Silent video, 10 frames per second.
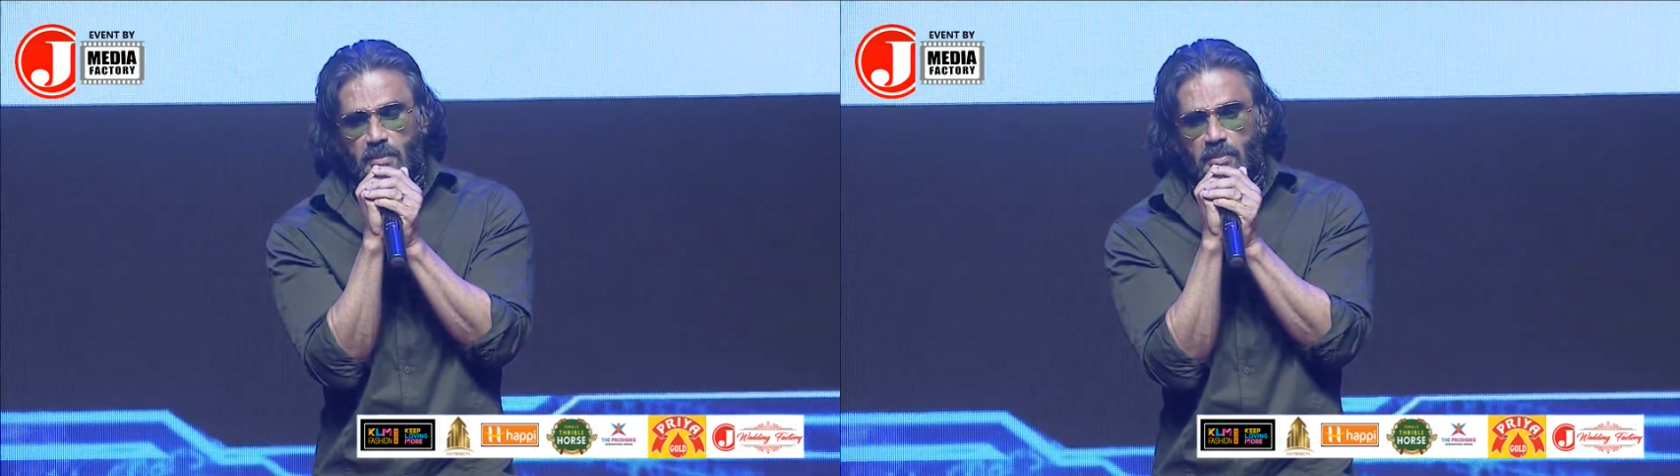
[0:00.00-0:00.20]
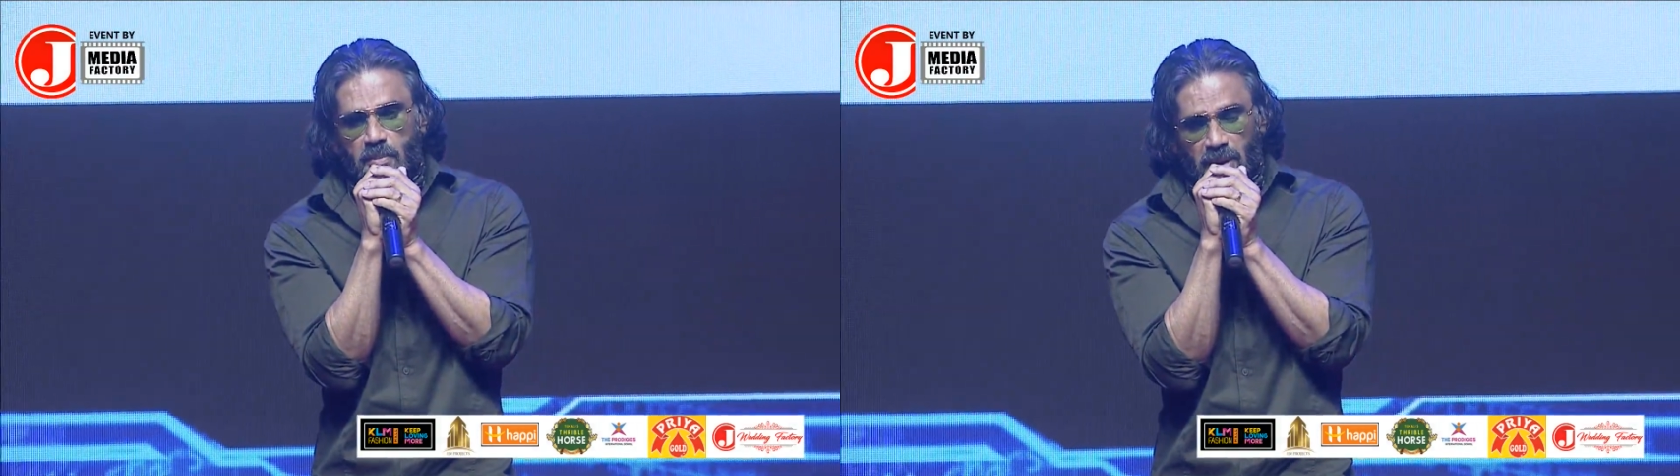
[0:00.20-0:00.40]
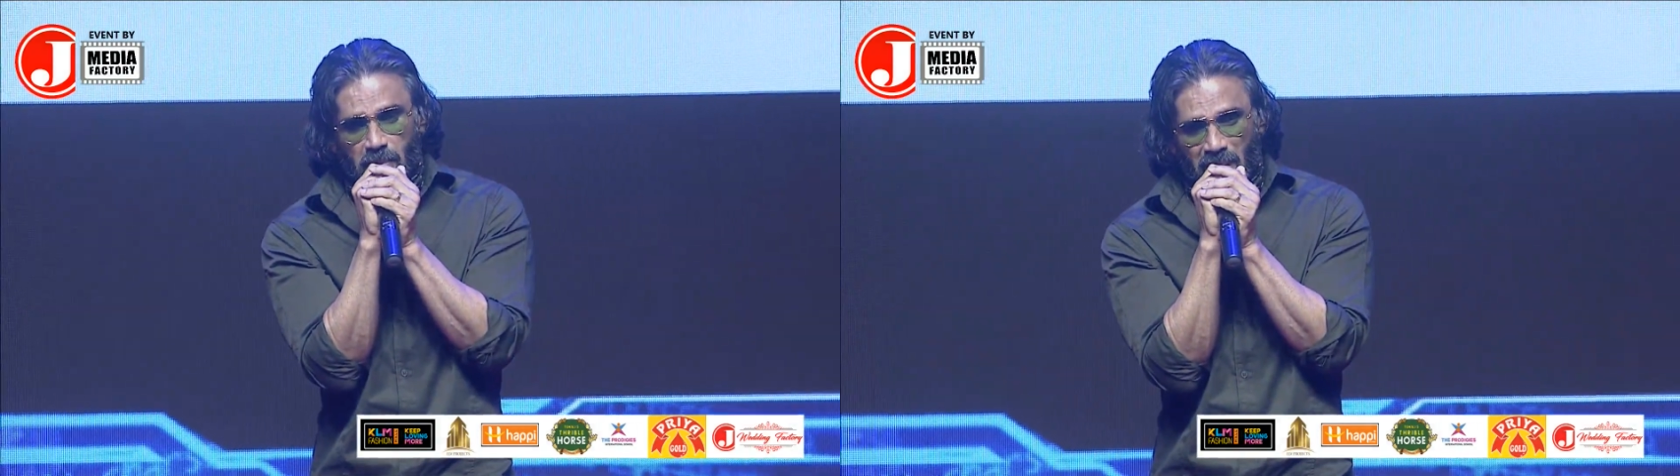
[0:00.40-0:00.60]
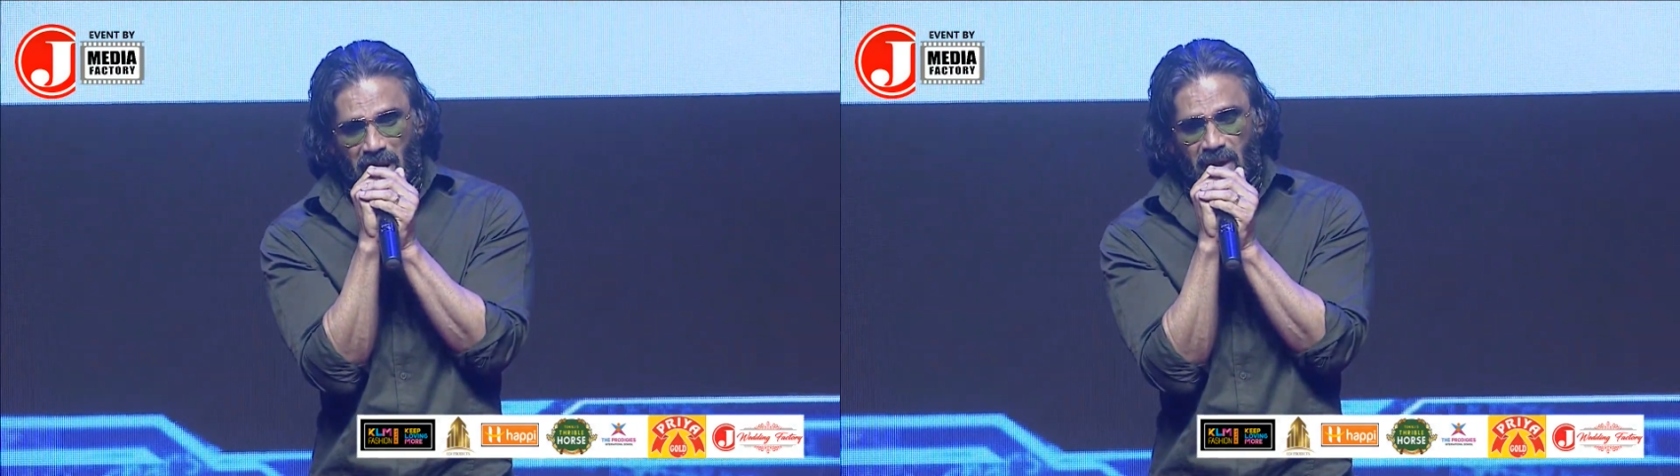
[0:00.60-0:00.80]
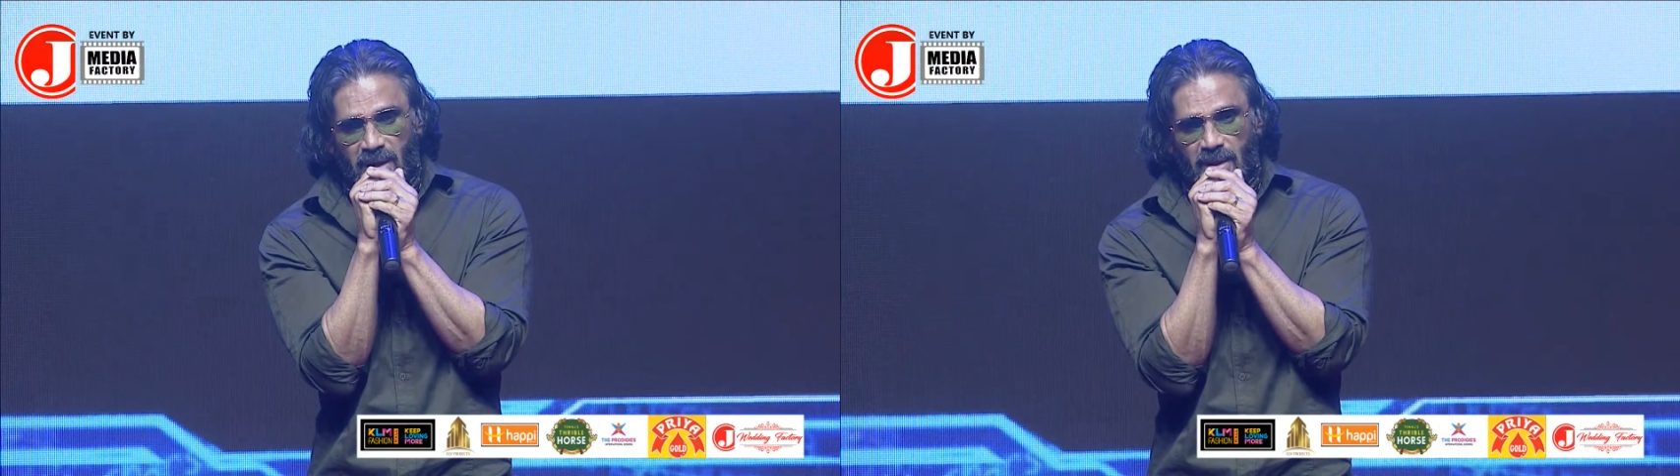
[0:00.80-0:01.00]
been made
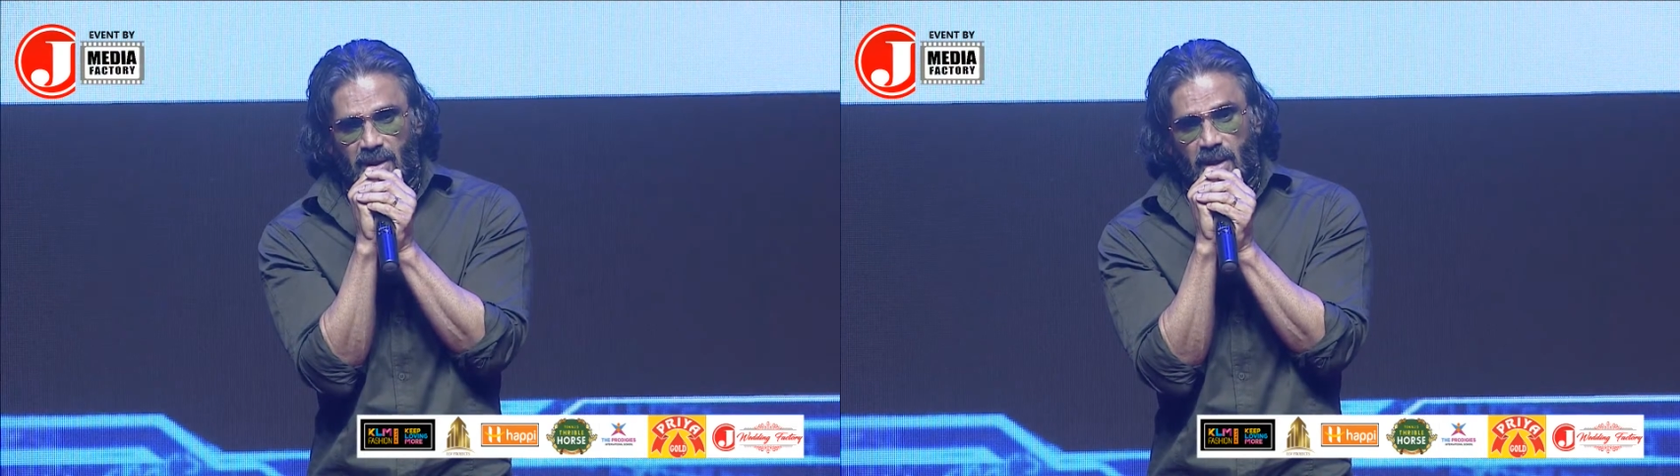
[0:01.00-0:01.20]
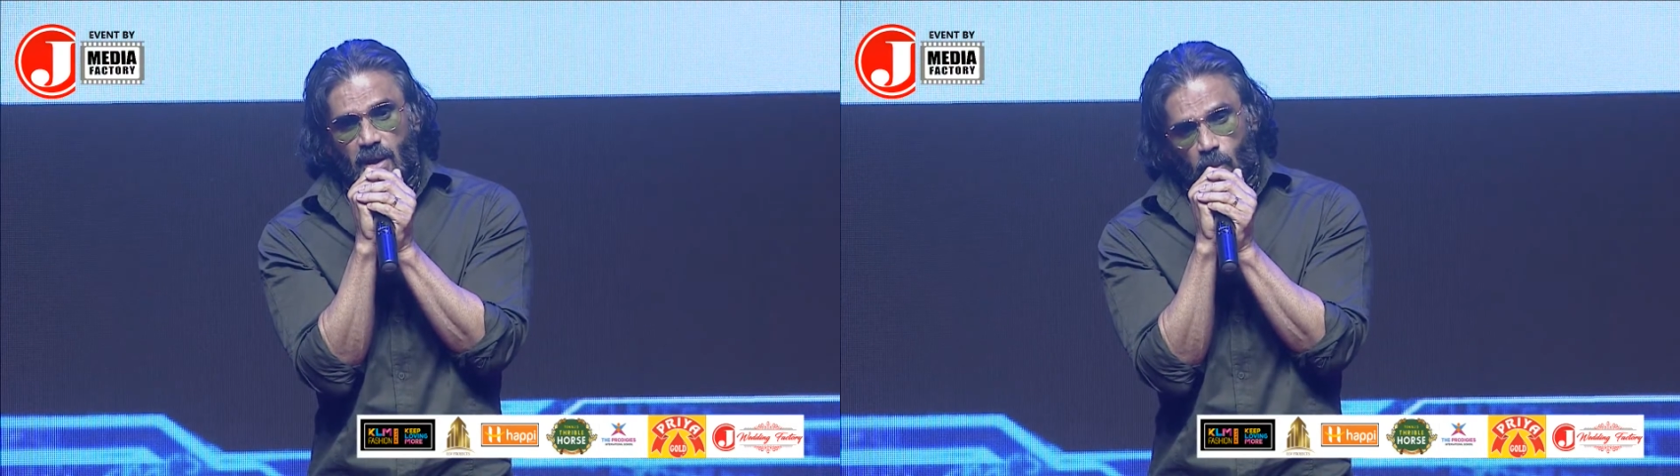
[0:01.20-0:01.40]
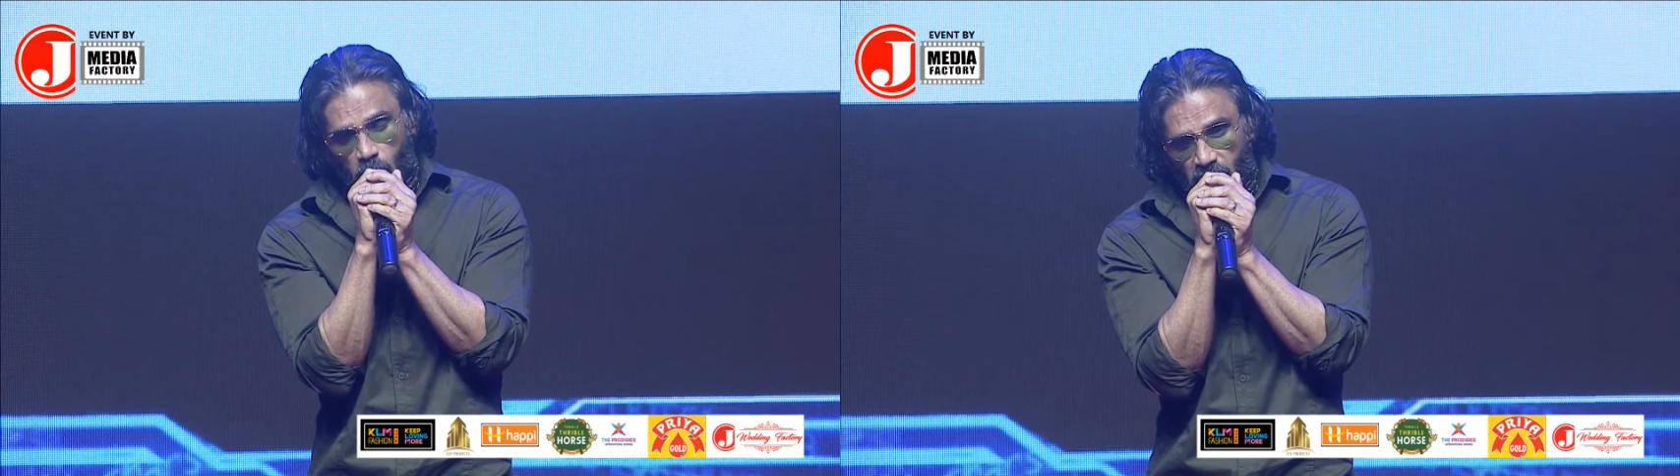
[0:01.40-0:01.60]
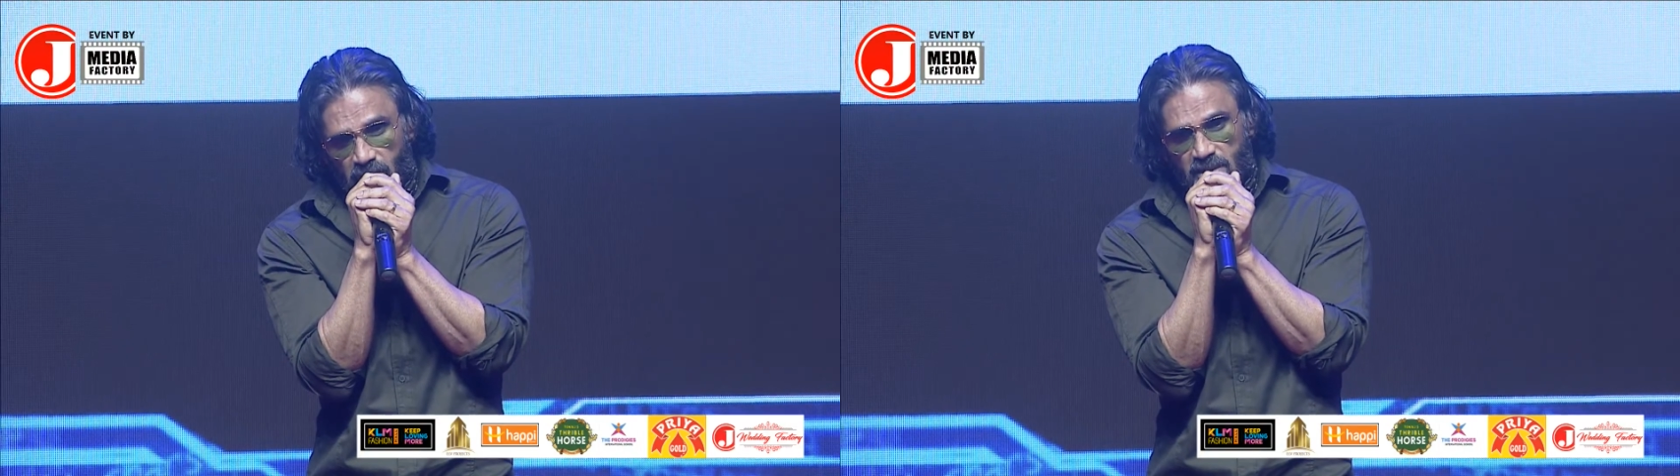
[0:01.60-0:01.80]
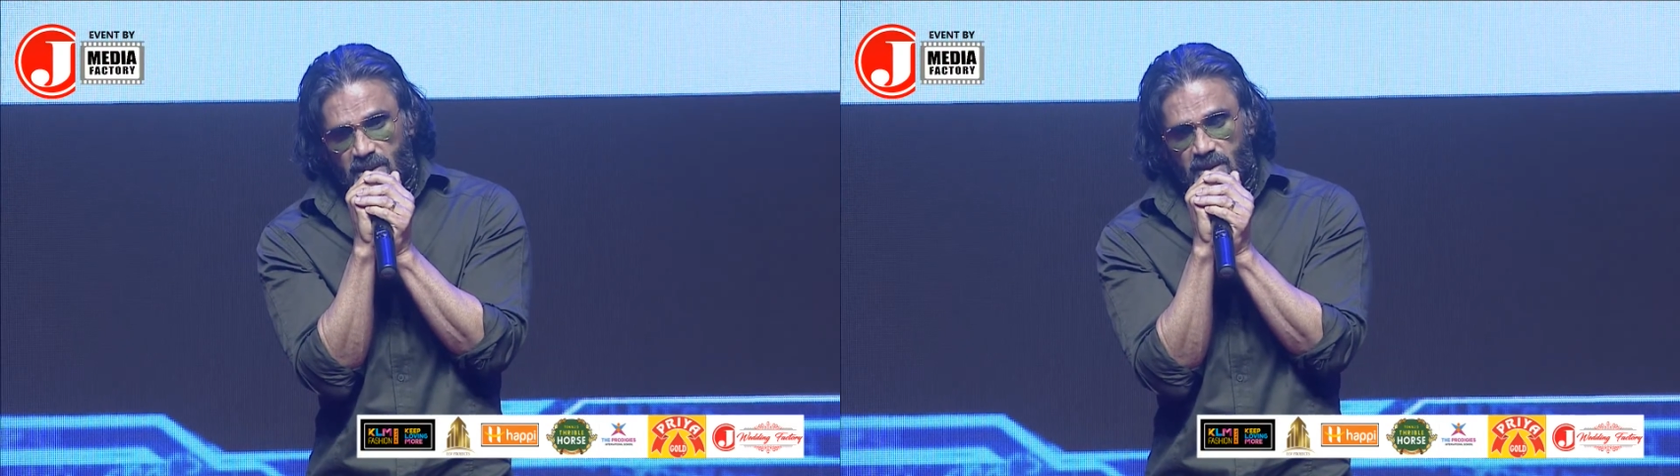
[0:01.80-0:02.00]

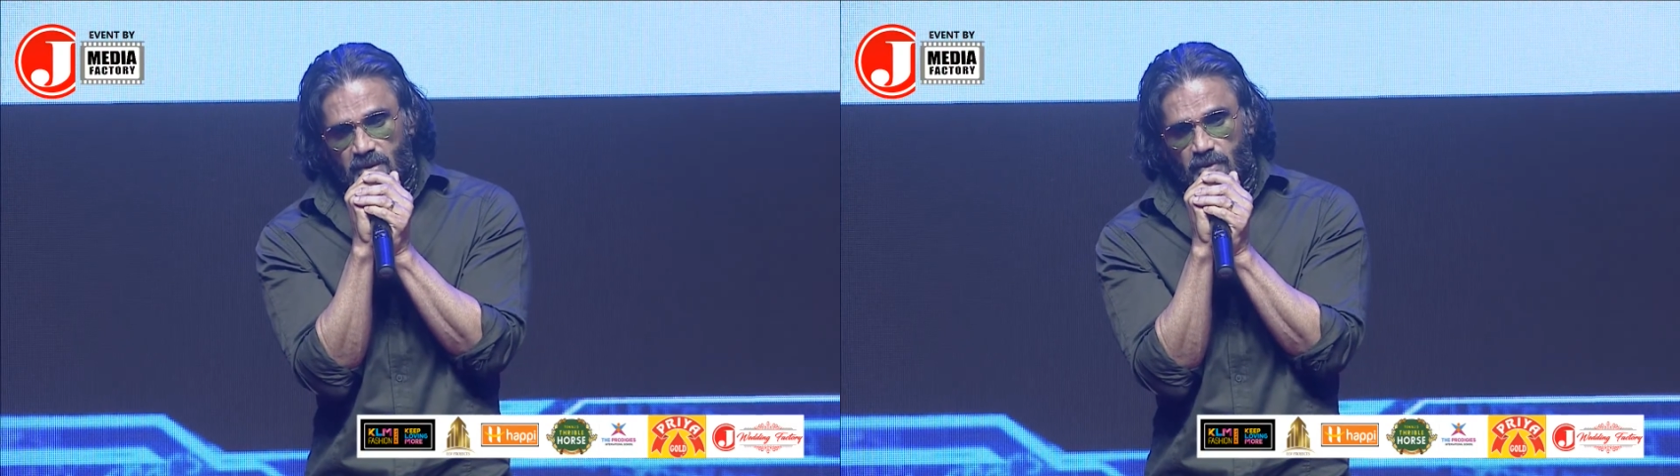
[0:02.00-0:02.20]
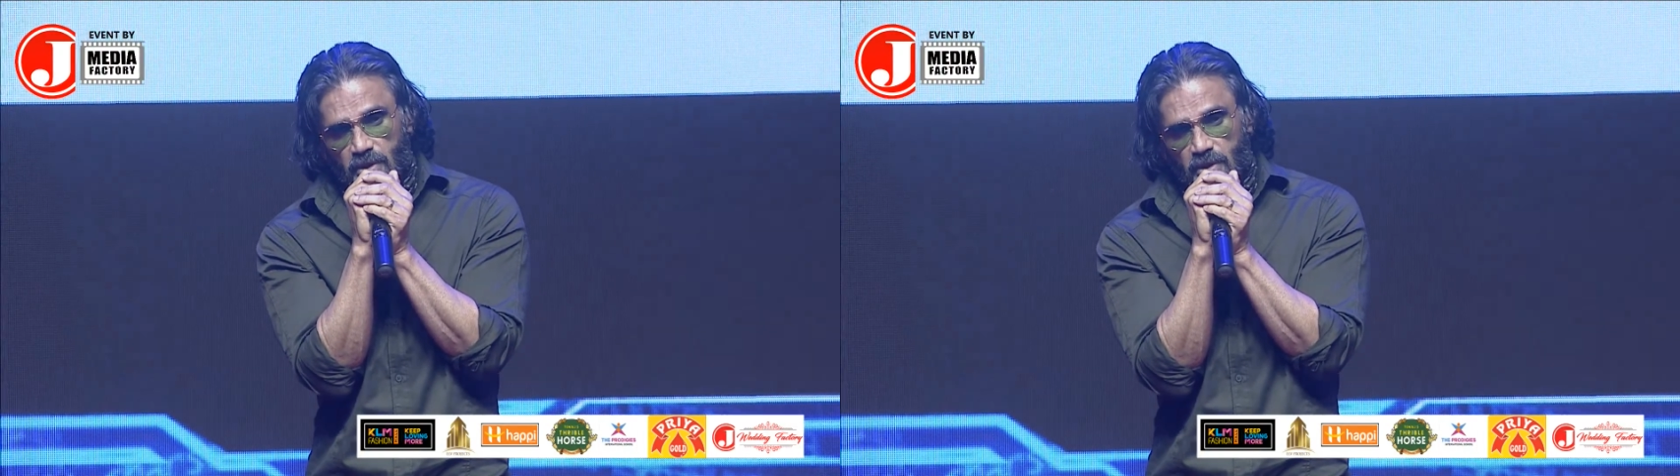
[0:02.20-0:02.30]
works for the